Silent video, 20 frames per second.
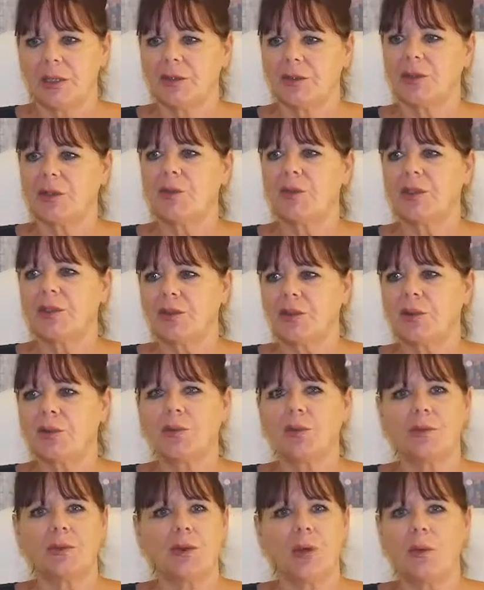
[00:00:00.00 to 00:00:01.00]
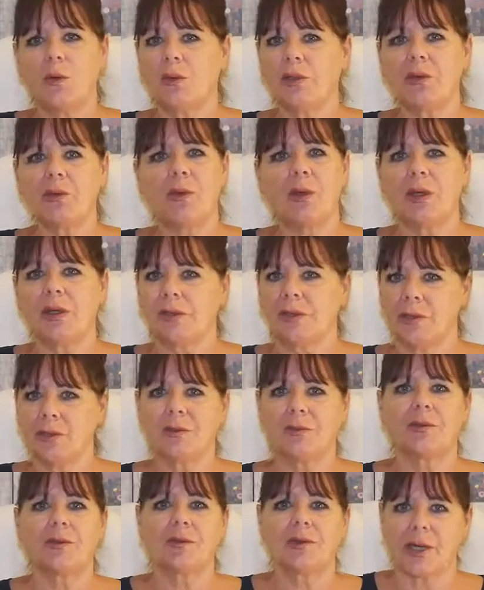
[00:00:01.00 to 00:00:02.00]
So it's only worth
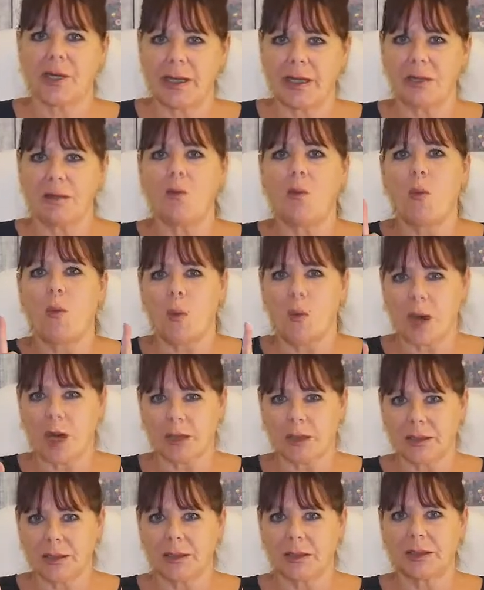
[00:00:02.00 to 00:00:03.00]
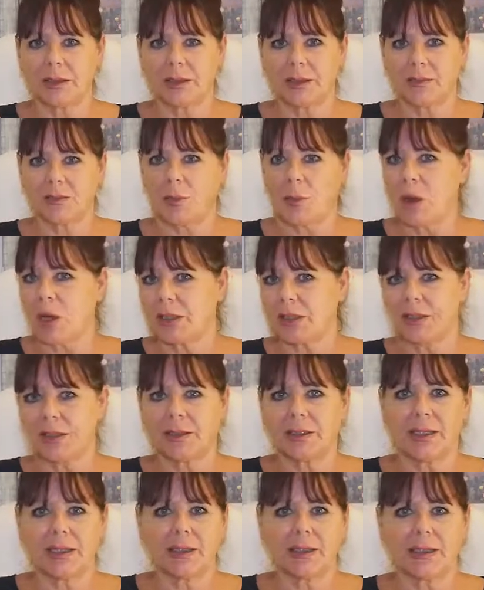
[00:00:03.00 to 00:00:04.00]
trying once,
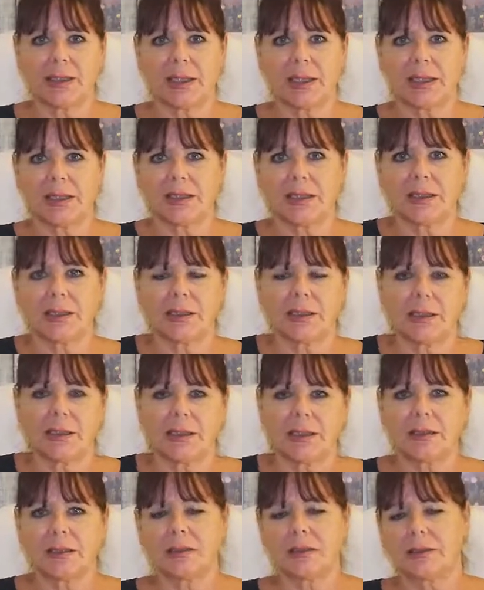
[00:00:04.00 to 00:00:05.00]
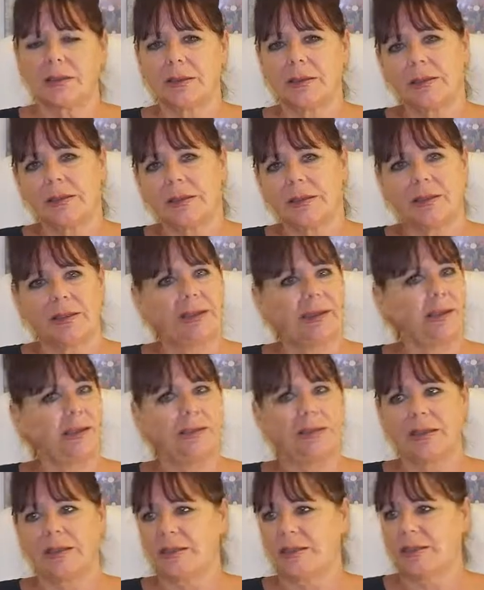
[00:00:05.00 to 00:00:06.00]
that's it.
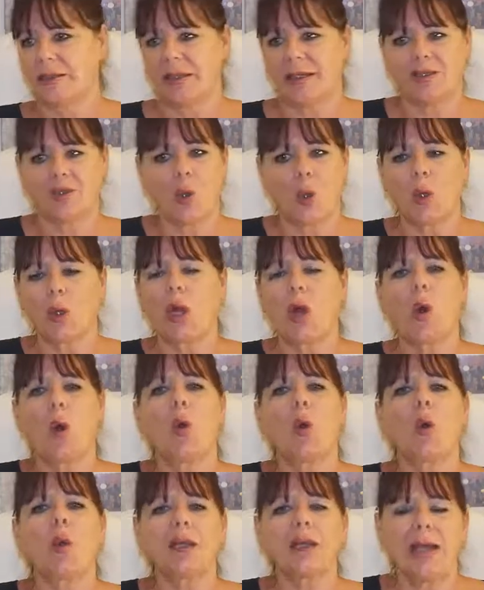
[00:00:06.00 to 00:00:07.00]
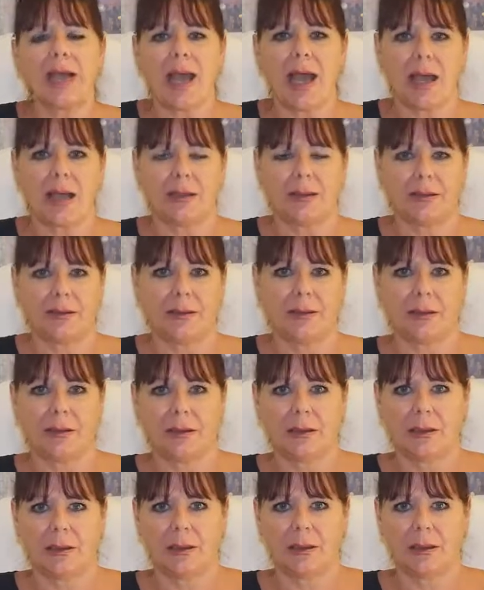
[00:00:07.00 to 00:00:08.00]
It's all he gets.
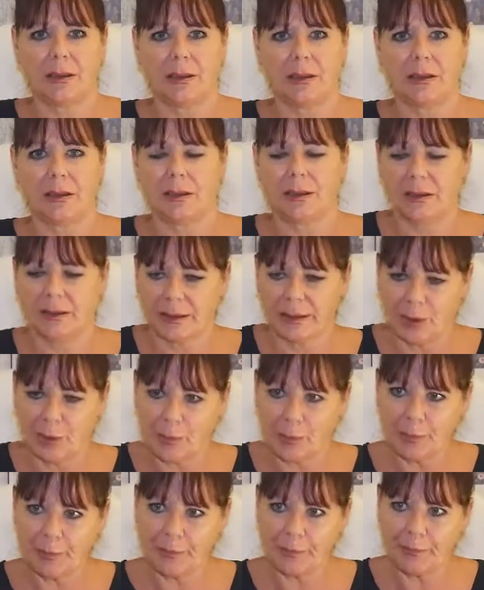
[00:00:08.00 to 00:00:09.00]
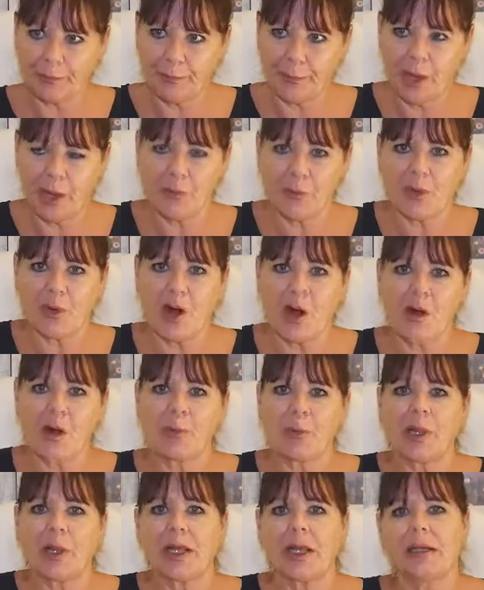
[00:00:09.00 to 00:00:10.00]
Little Paper
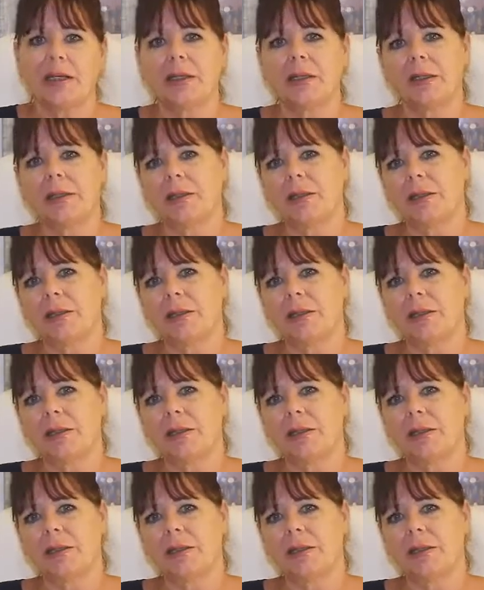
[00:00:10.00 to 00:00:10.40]
Aeroplane.